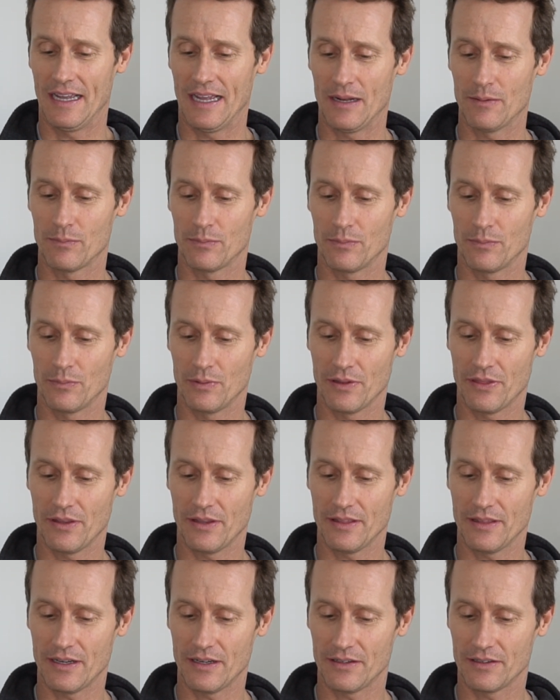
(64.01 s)
And
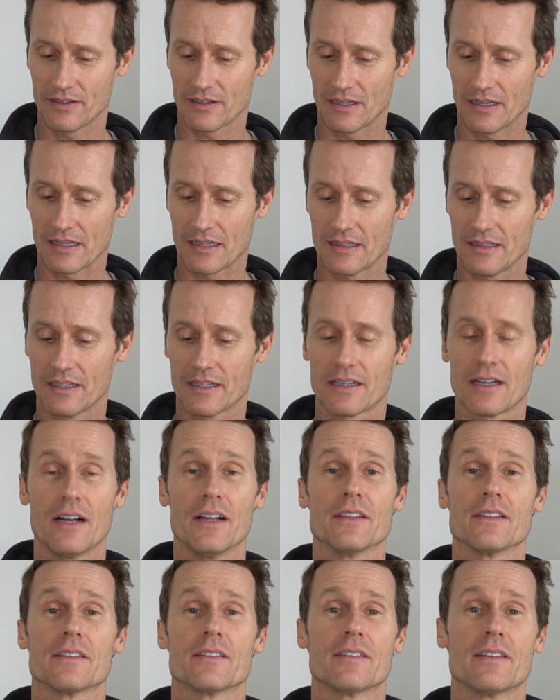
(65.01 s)
within there, you're going to click
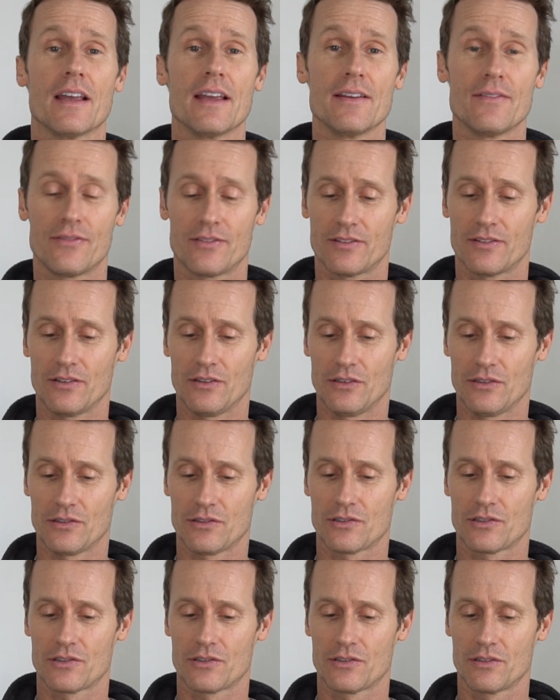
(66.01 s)
on Safe
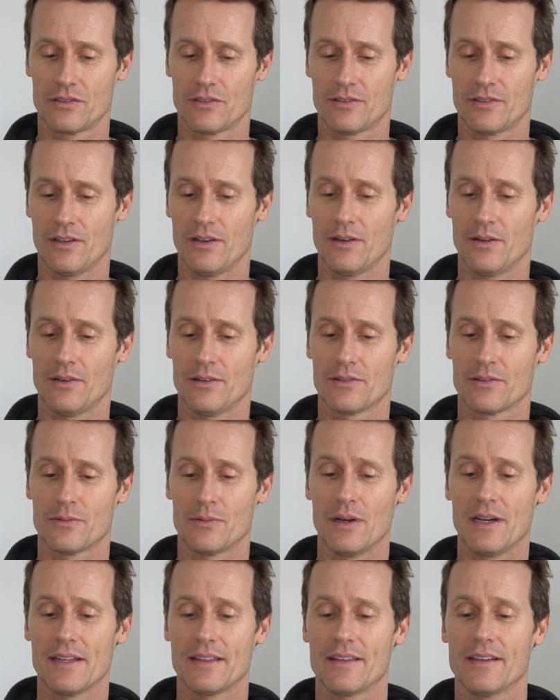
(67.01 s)
Search. So it's
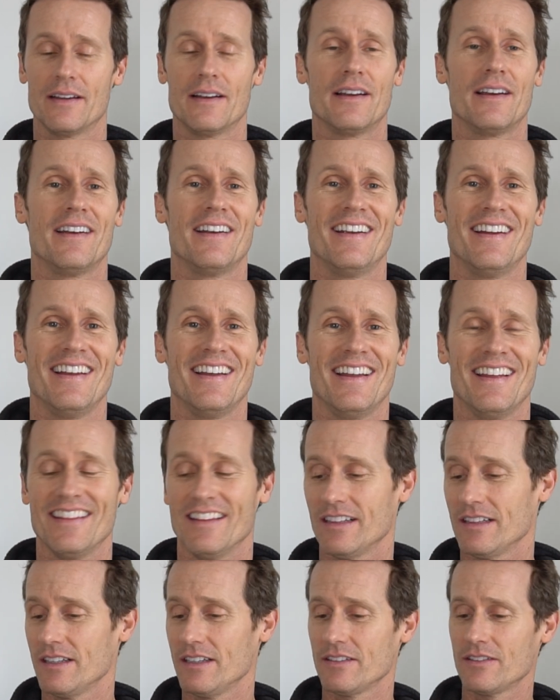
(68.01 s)
right there in
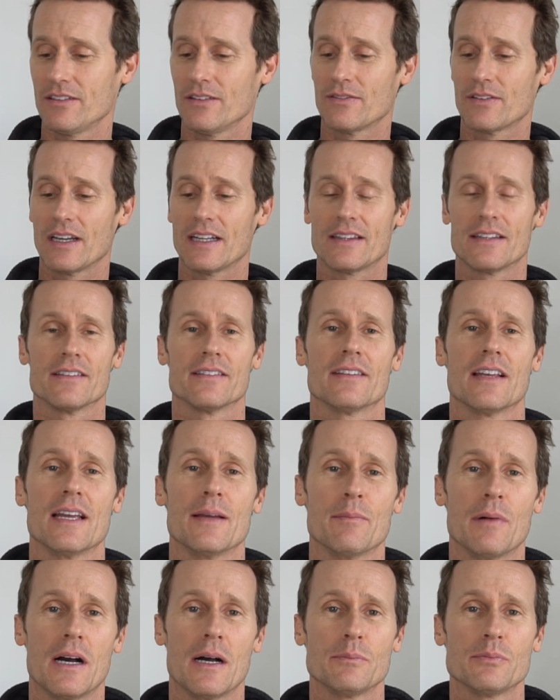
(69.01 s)
the list. You've got the
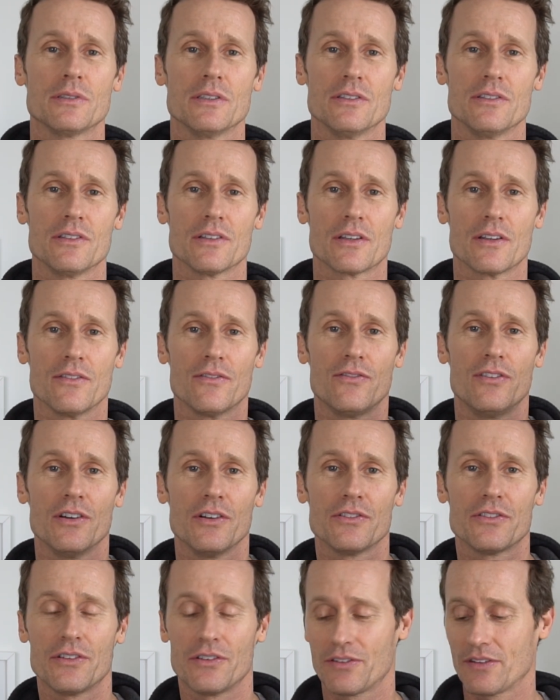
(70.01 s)
same options. You can
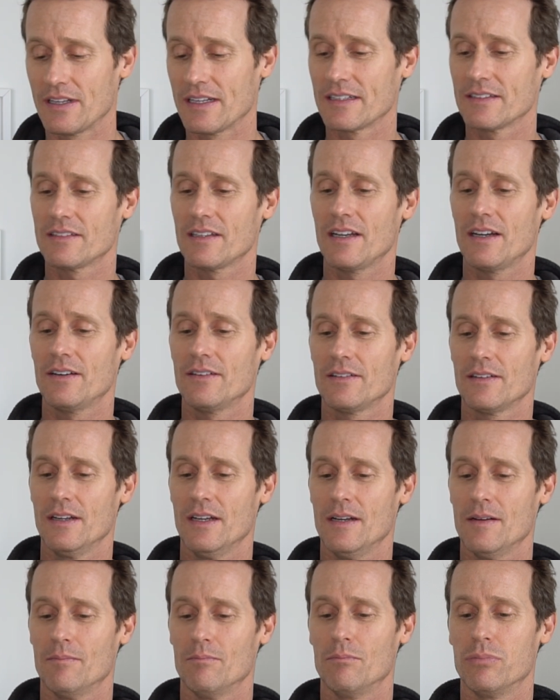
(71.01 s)
filter things out,
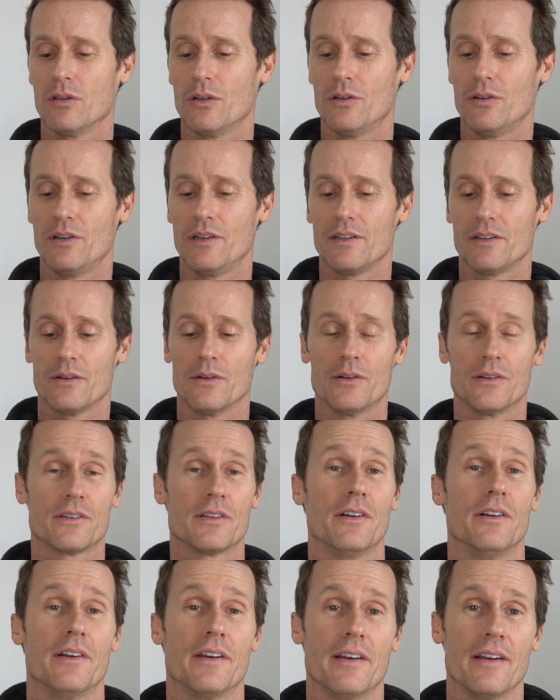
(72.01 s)
blur it, or
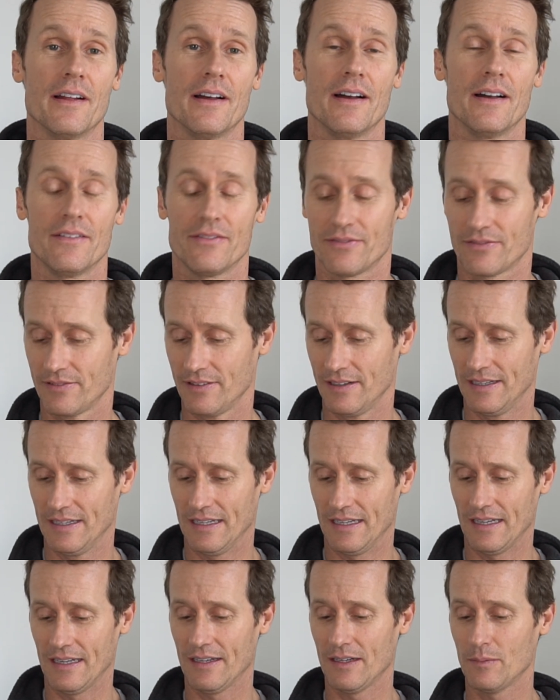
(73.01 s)
turn it off.
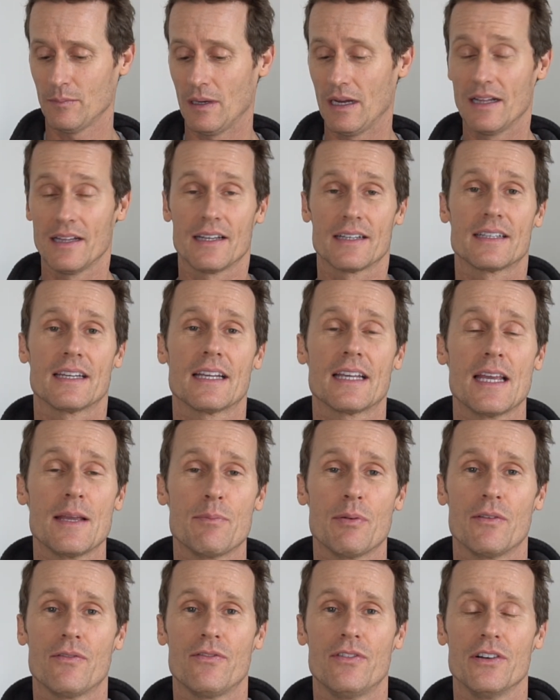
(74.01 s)
Um, I like to
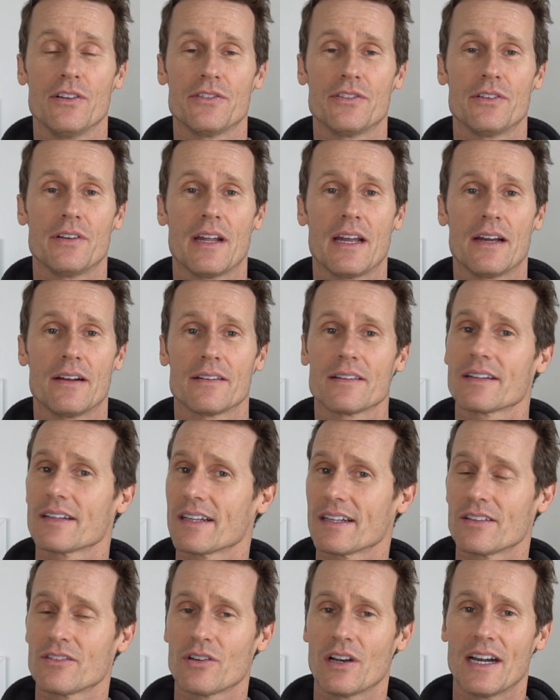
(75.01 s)
keep it filtered out,
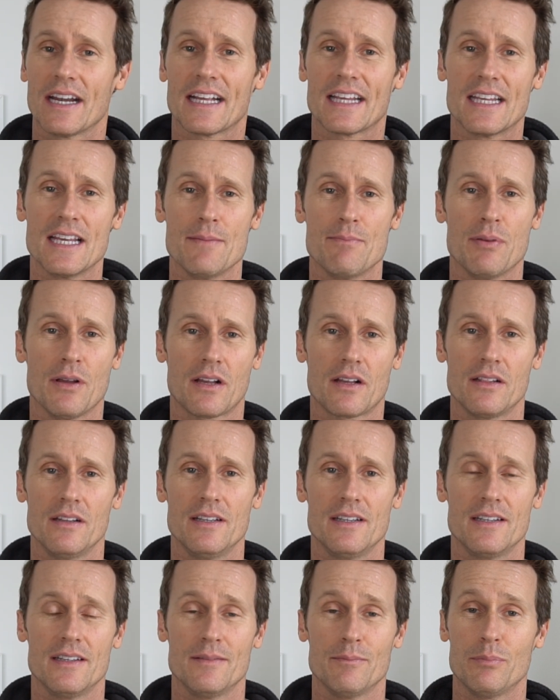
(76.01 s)
try to keep it
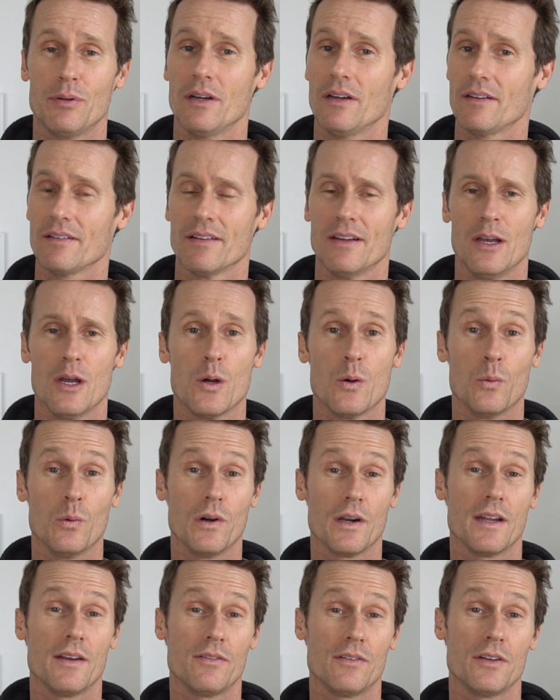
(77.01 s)
clean, but
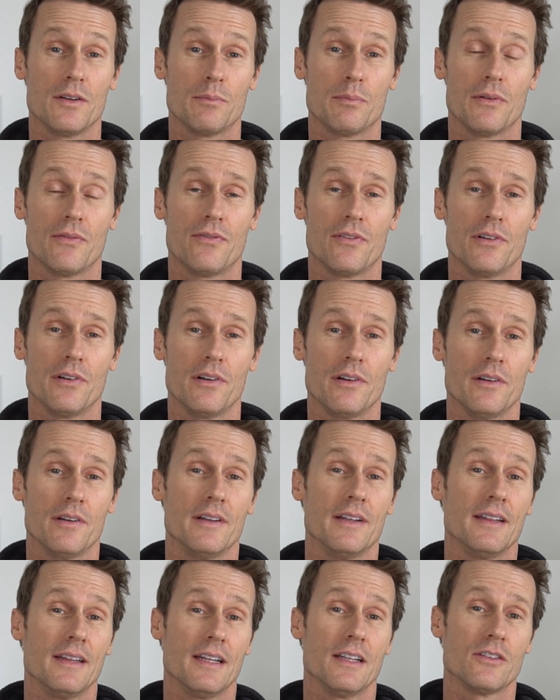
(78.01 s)
whatever you prefer,
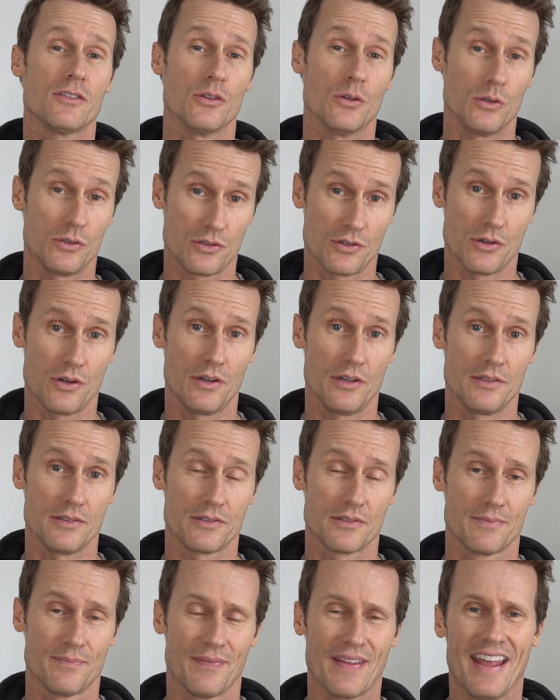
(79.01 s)
that's your
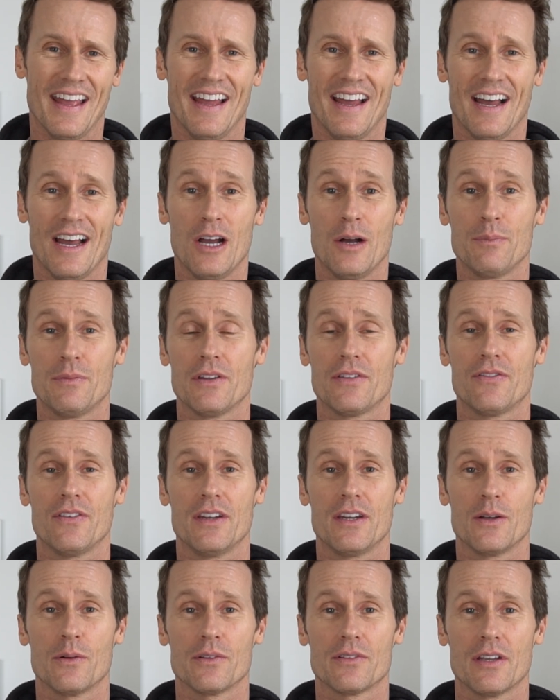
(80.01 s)
choice. I hope this
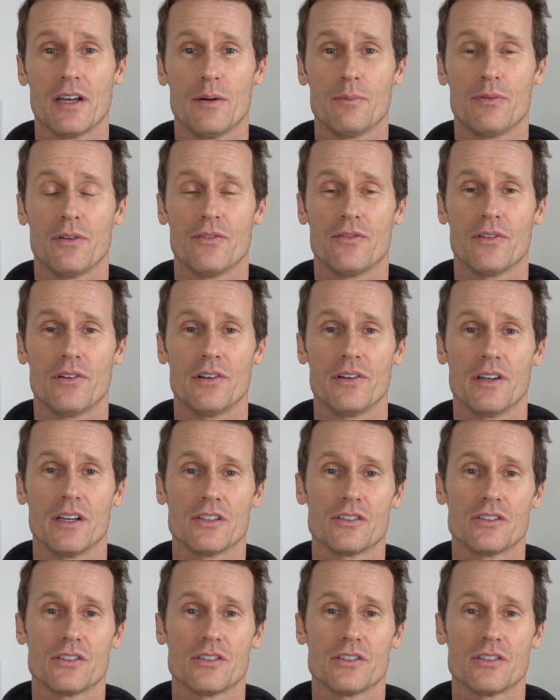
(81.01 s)
video was helpful for you.